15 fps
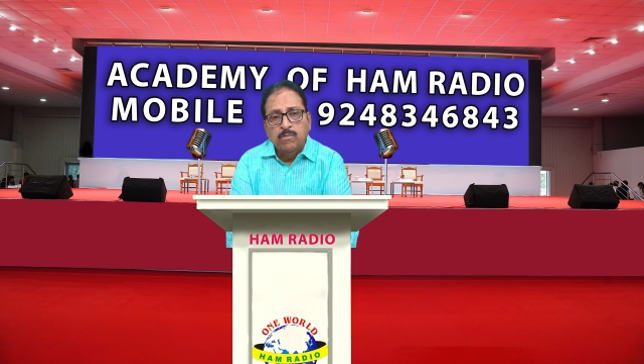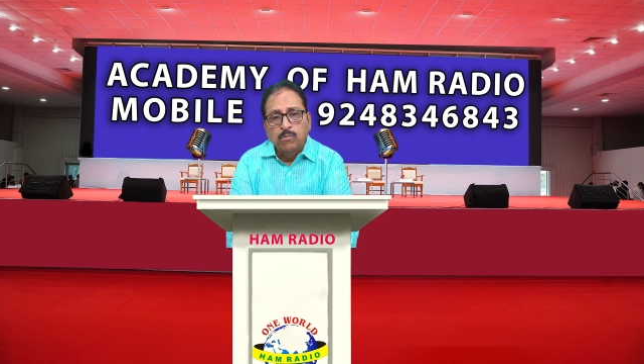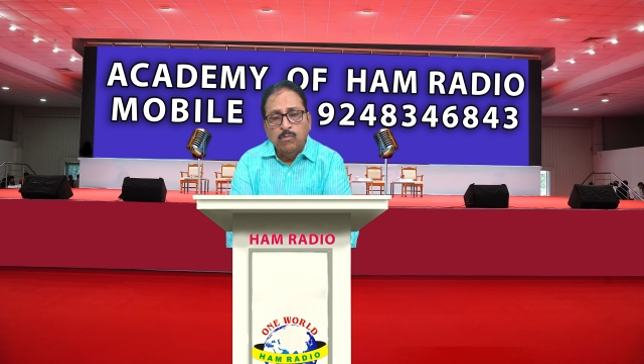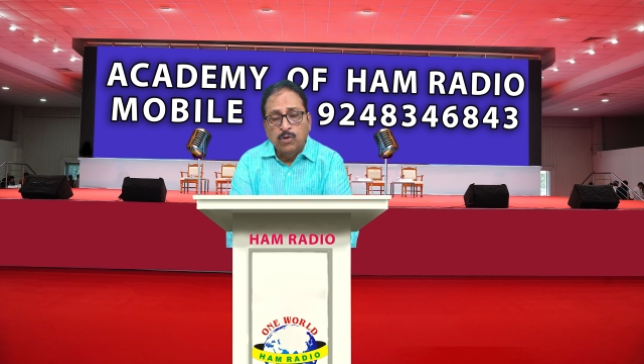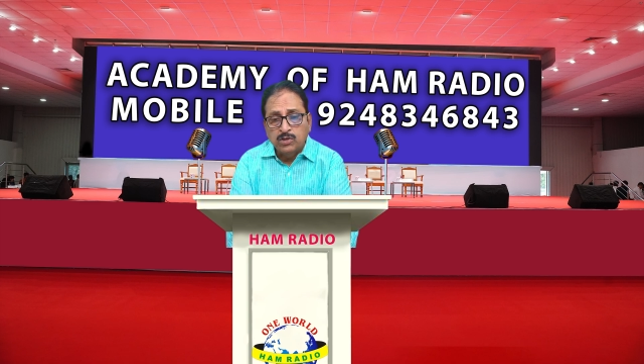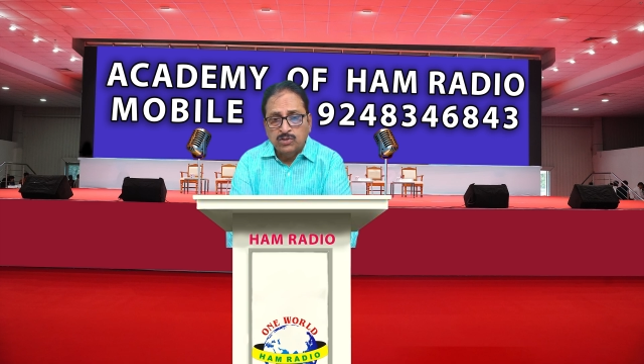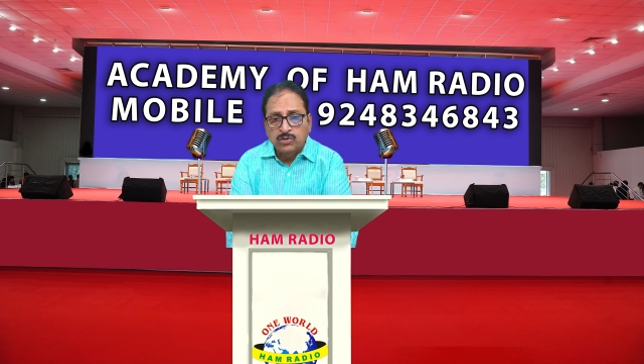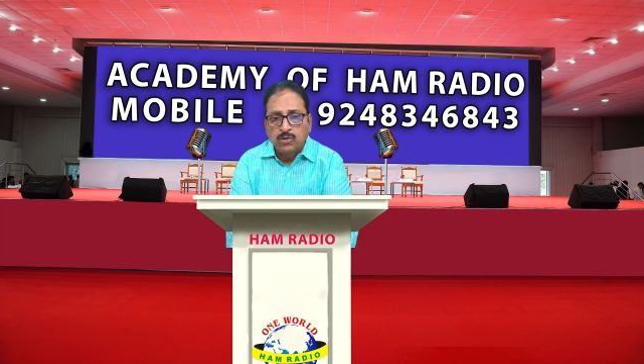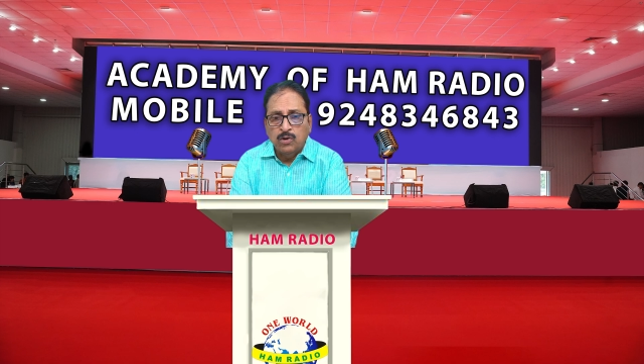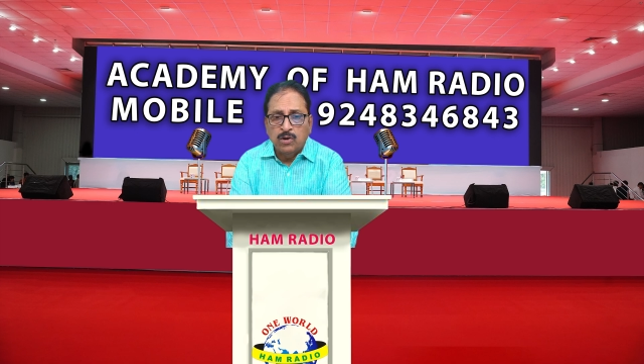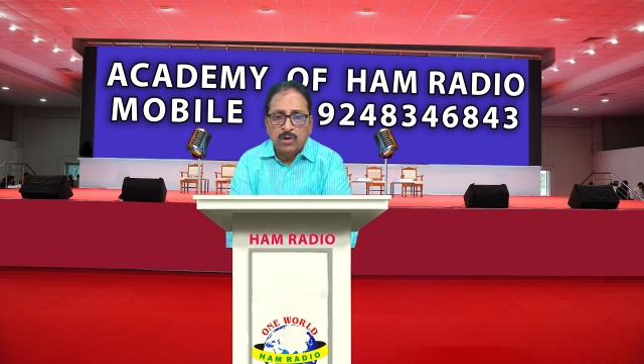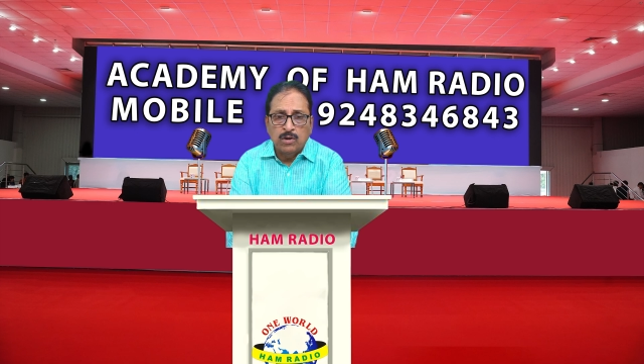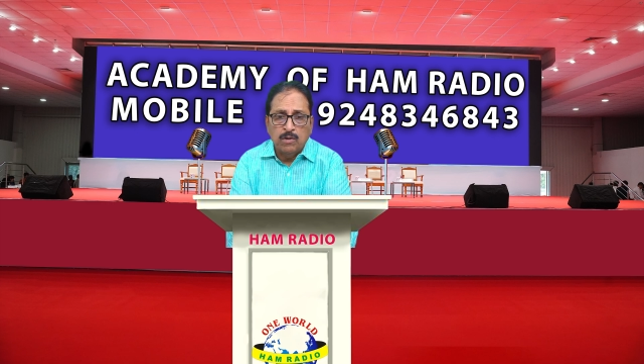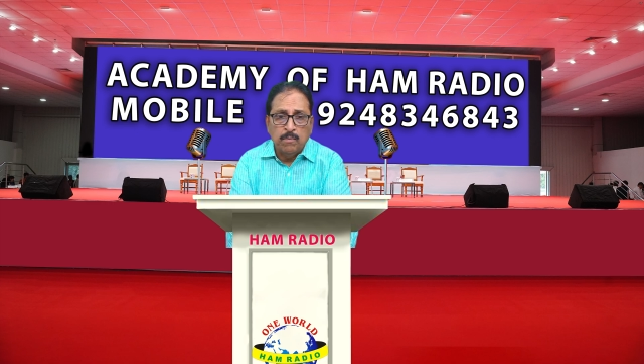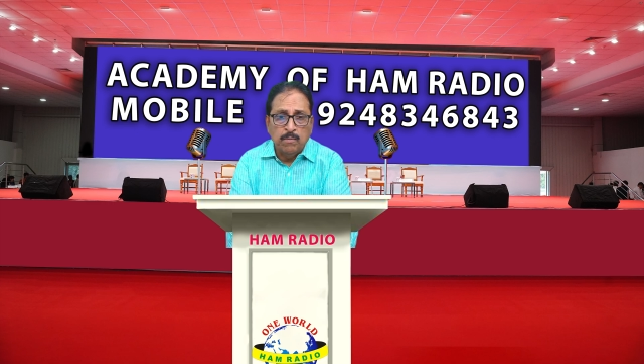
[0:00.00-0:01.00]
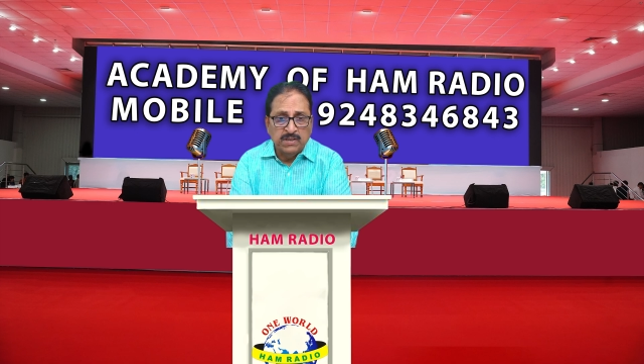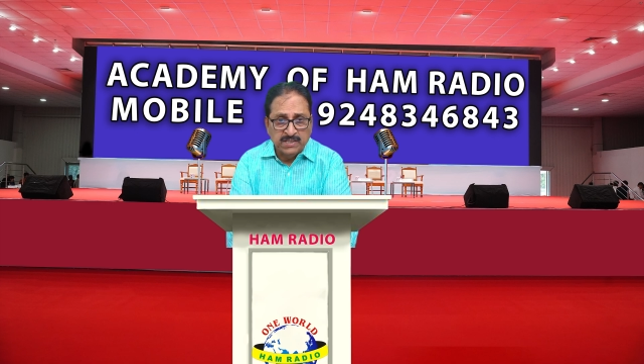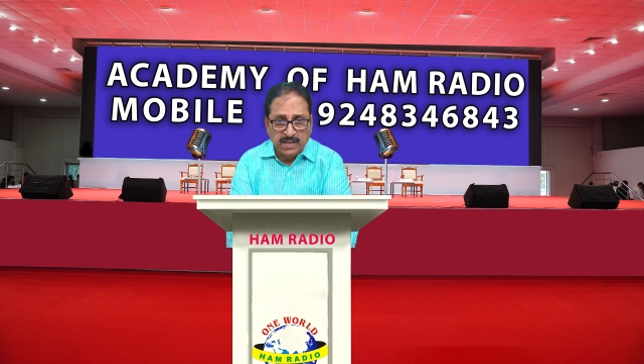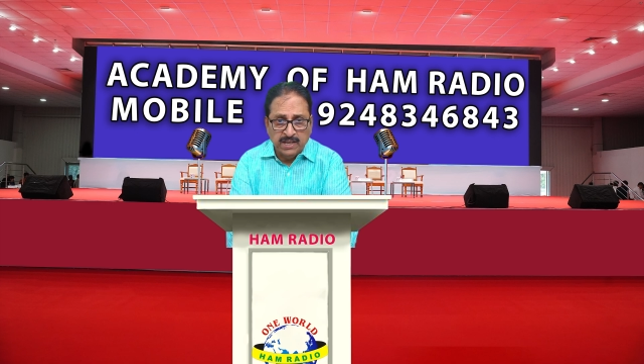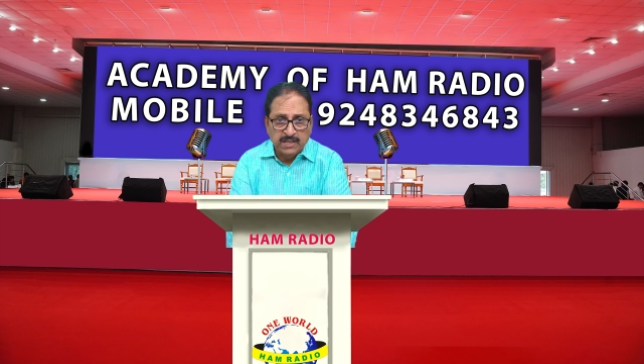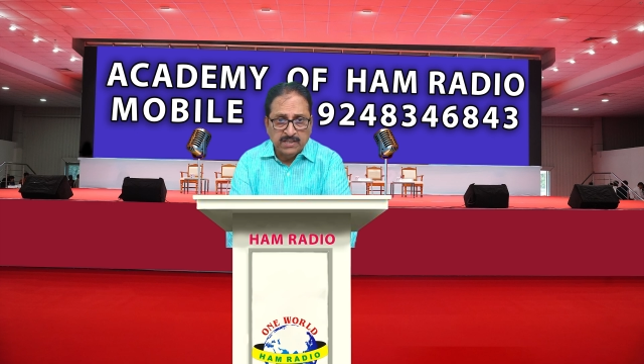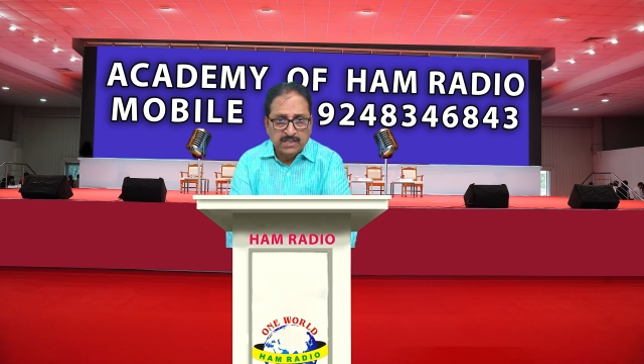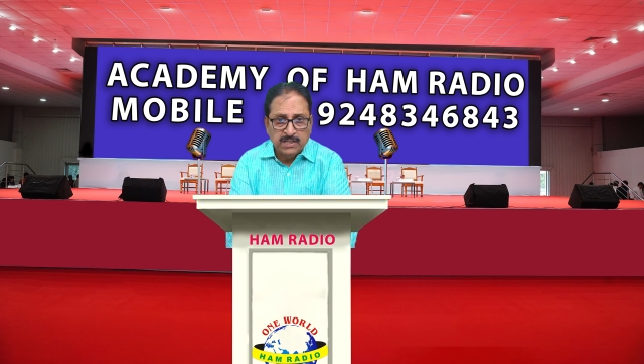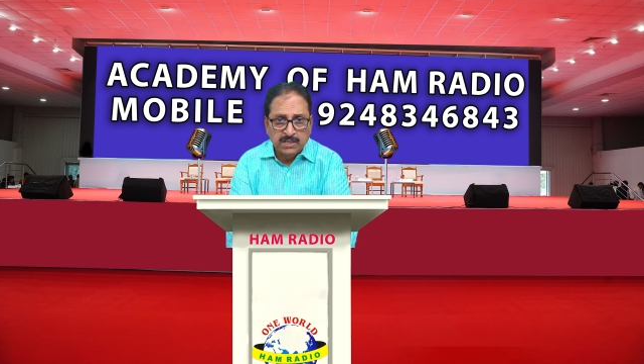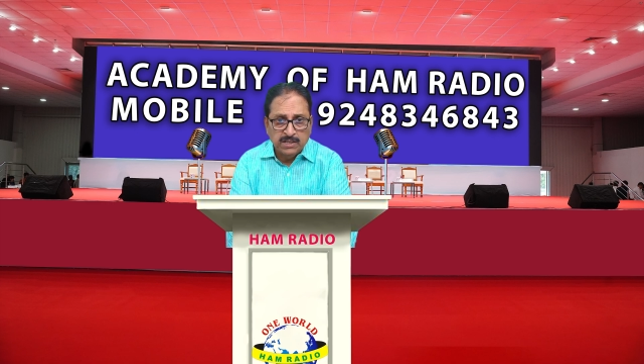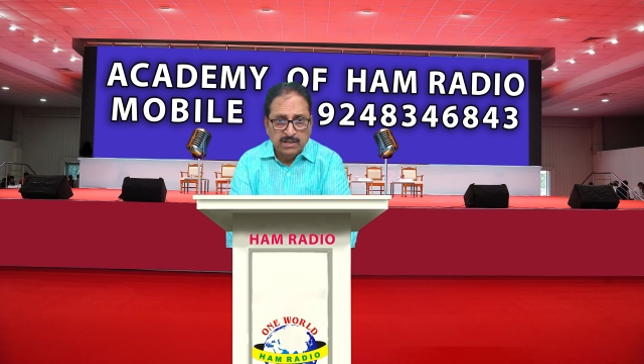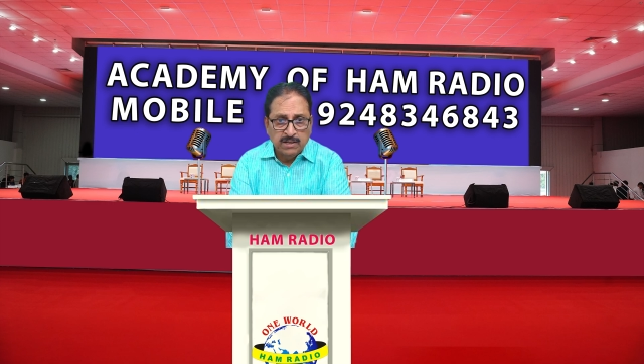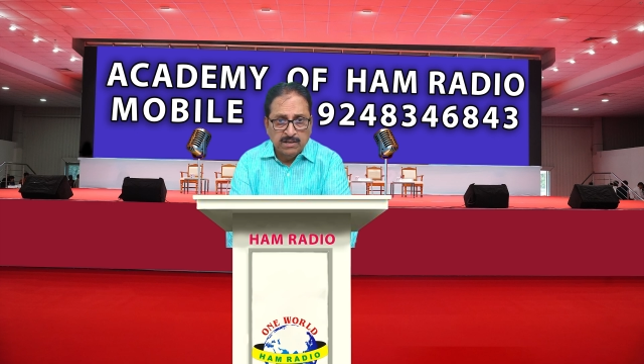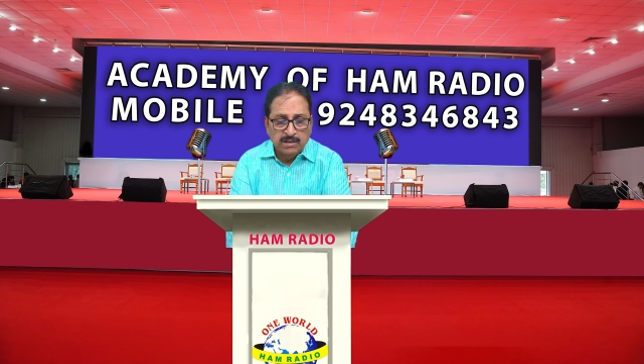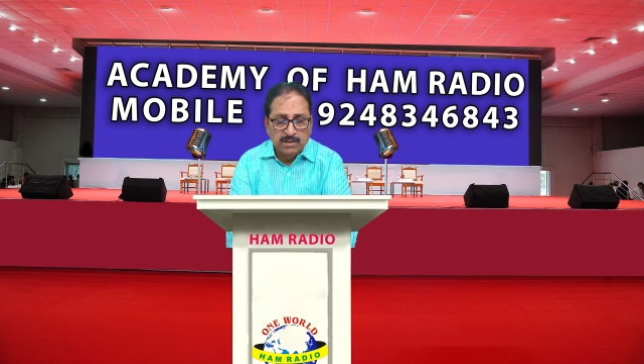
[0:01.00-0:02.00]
Morse code message,